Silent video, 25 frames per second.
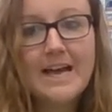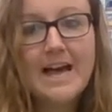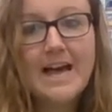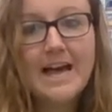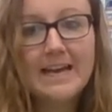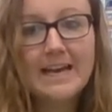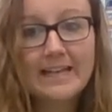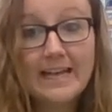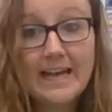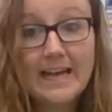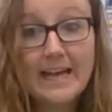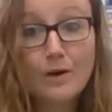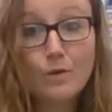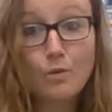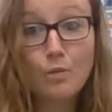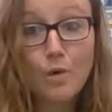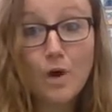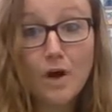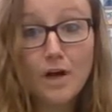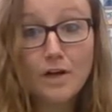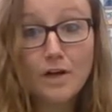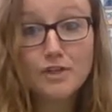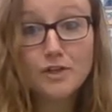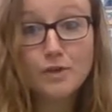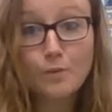And again,
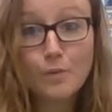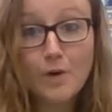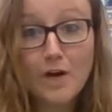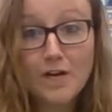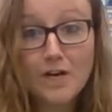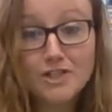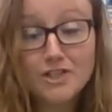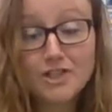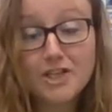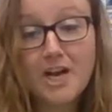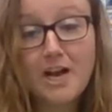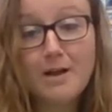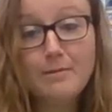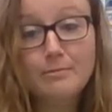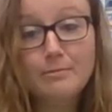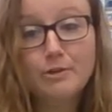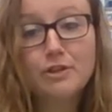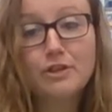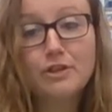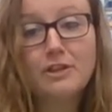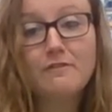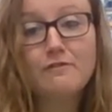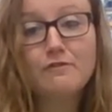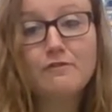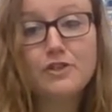while you're watching, I'm
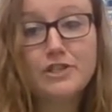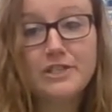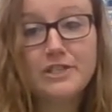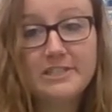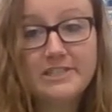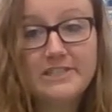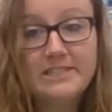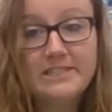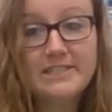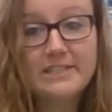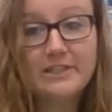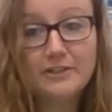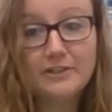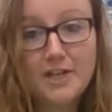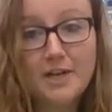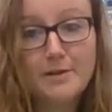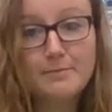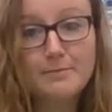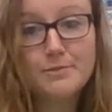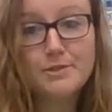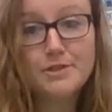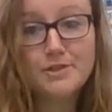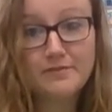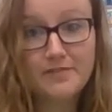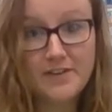looking for detailed
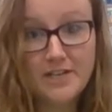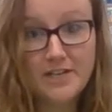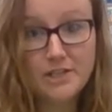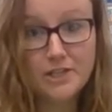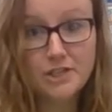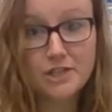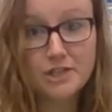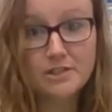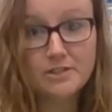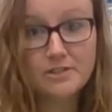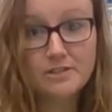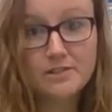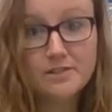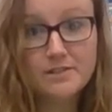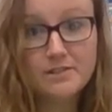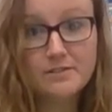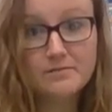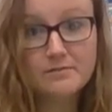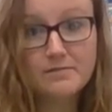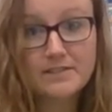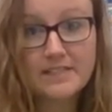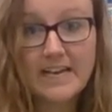observations.